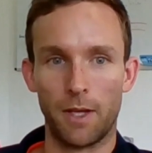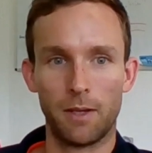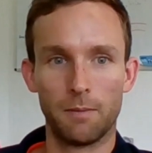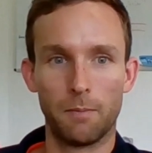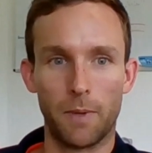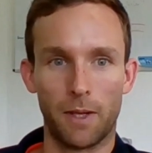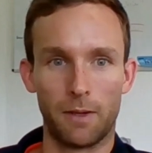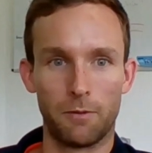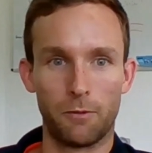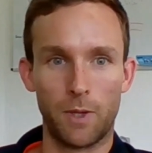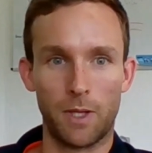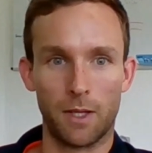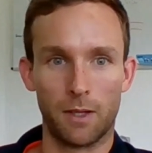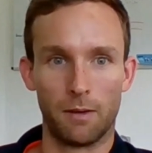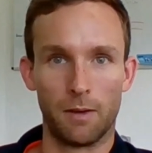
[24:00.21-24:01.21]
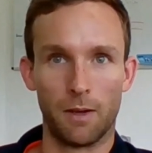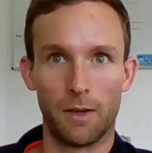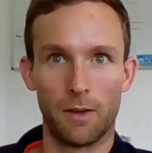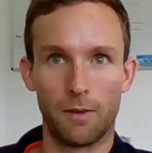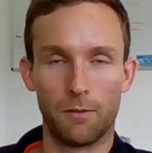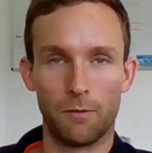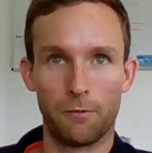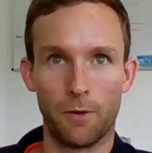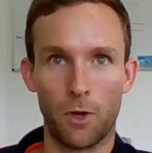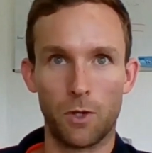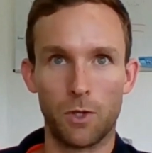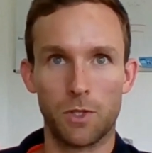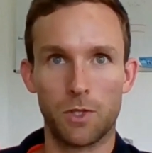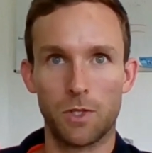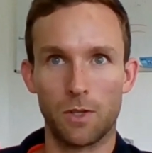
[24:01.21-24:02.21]
thing. But if we can
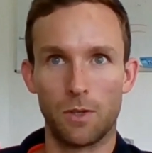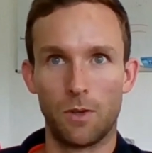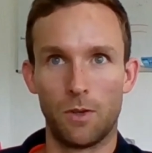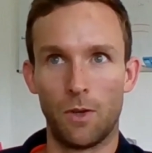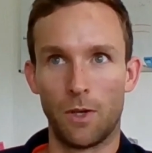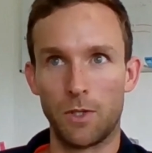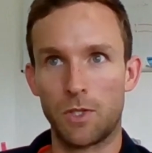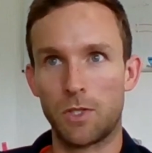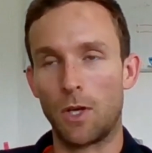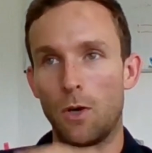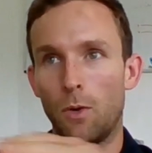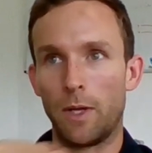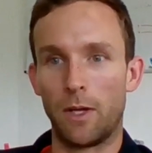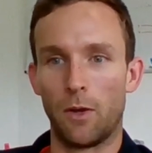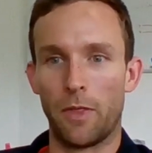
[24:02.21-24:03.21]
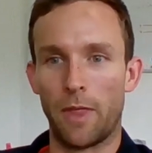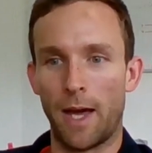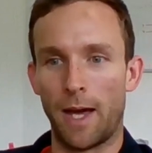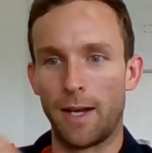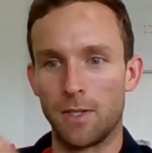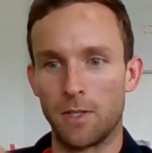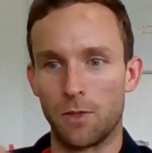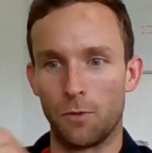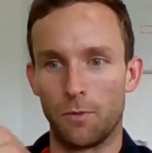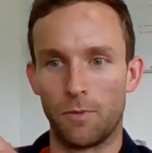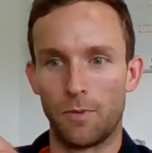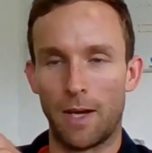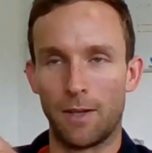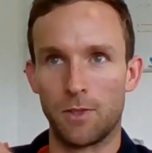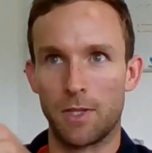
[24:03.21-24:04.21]
focus not solely on that as
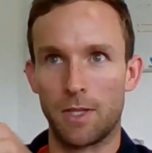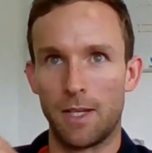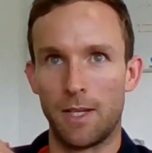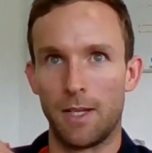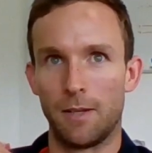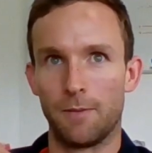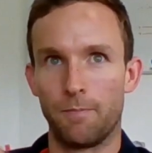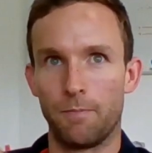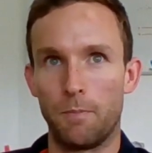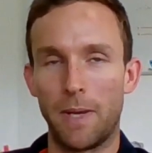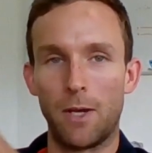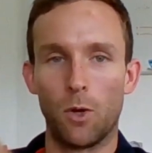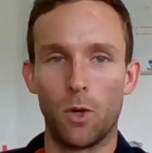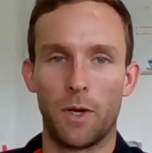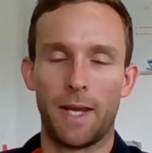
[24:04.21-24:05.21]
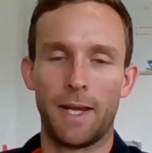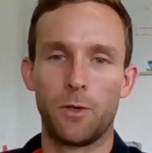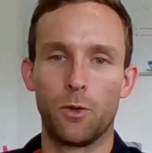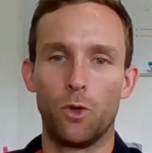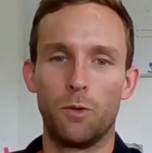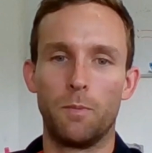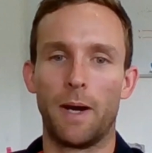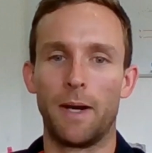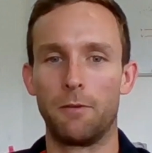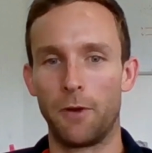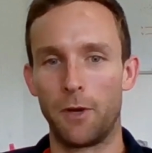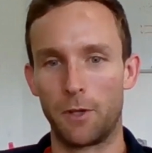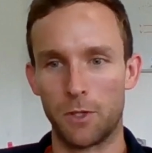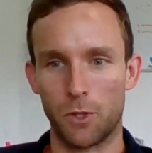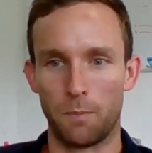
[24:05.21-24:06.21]
the be all and end all, but
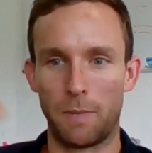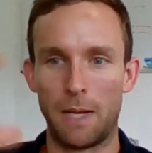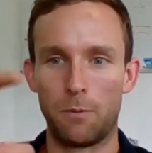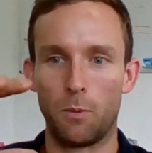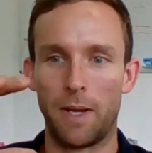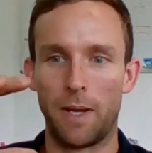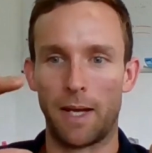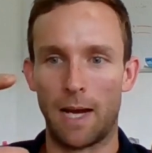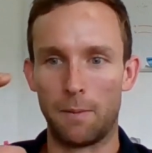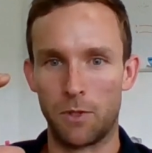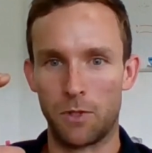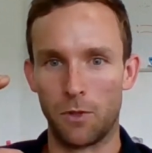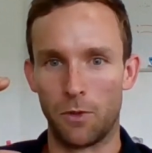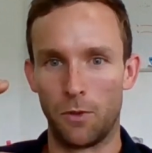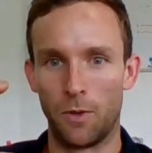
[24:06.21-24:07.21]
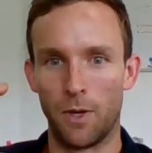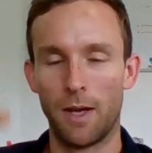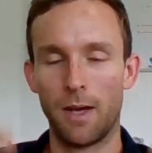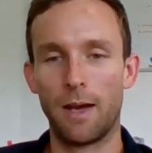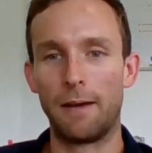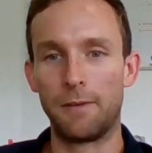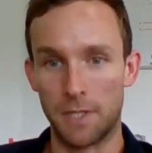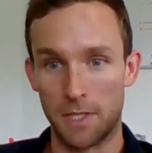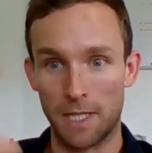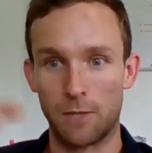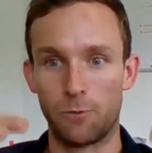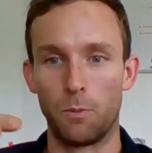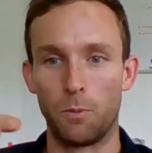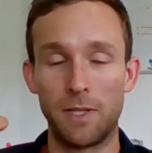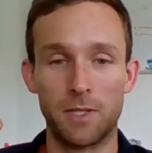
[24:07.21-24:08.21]
focus on people being able to have
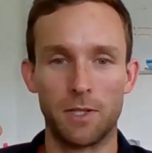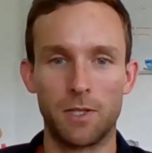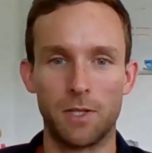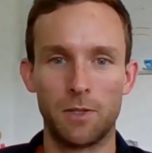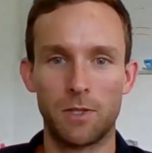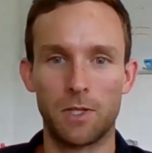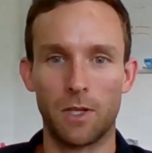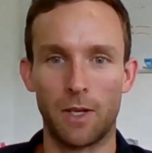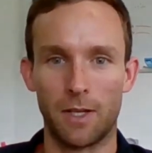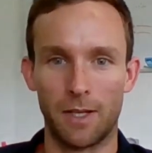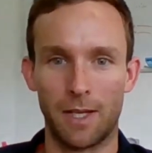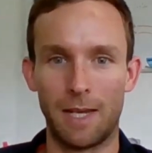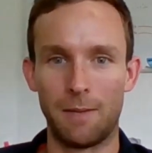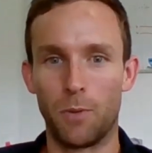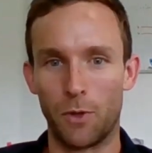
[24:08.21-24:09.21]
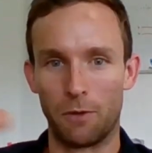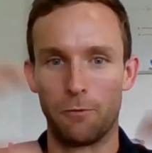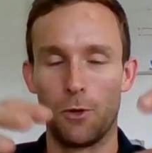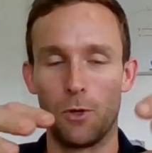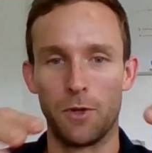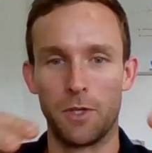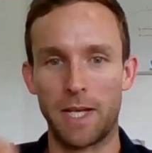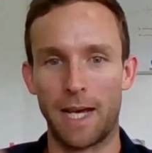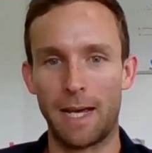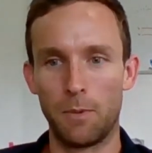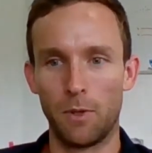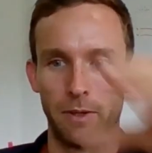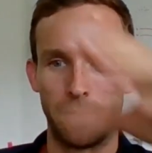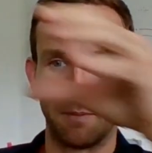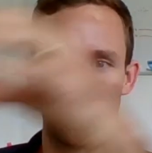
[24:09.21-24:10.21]
successful businesses so they can keep putting food on the
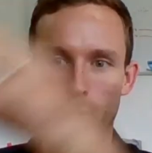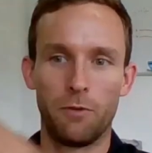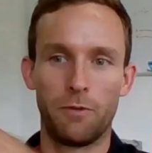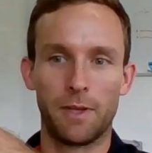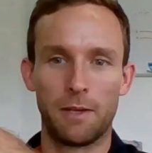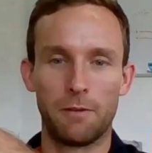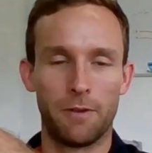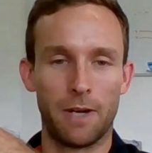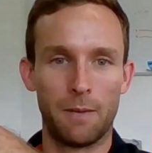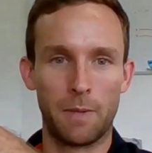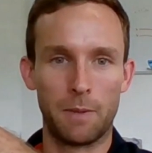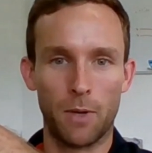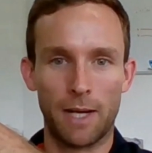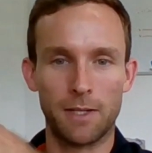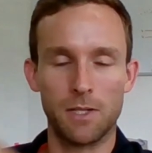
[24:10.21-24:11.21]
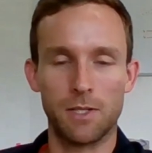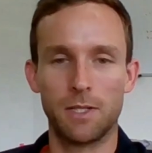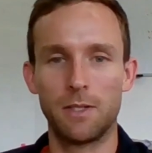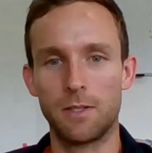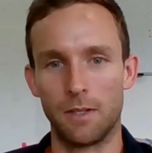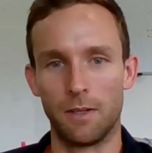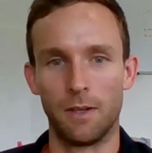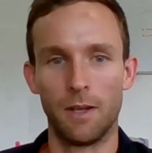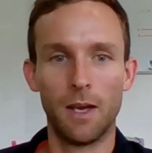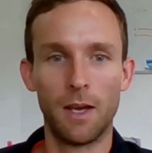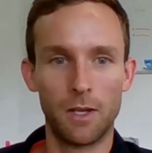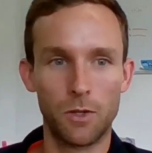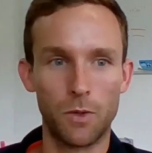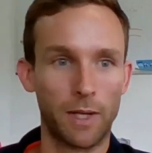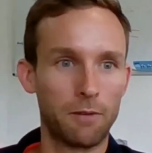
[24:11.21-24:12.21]
table and improving their farming practices and
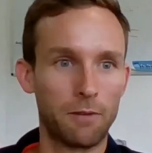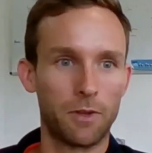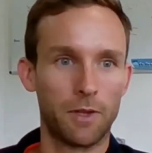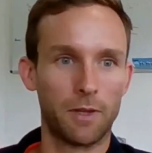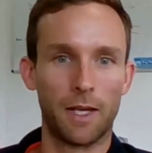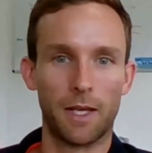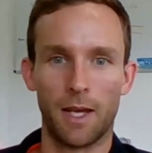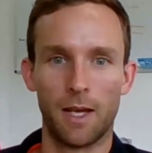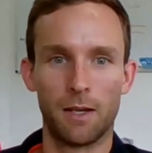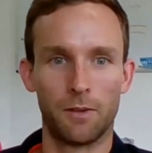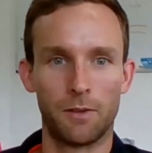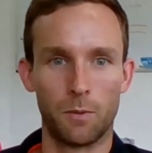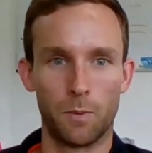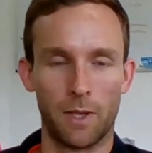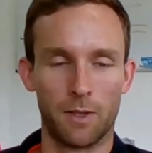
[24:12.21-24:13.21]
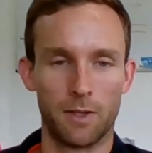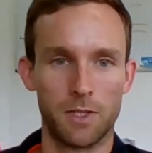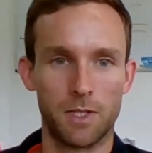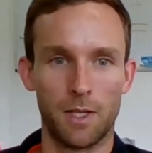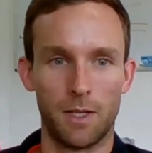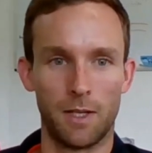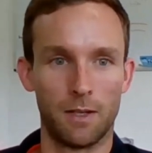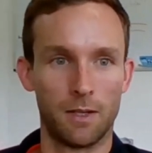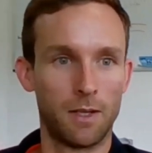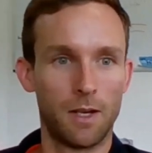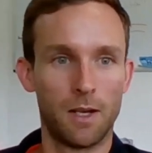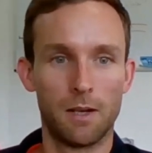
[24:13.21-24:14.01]
doing everything they can, I think we're going to see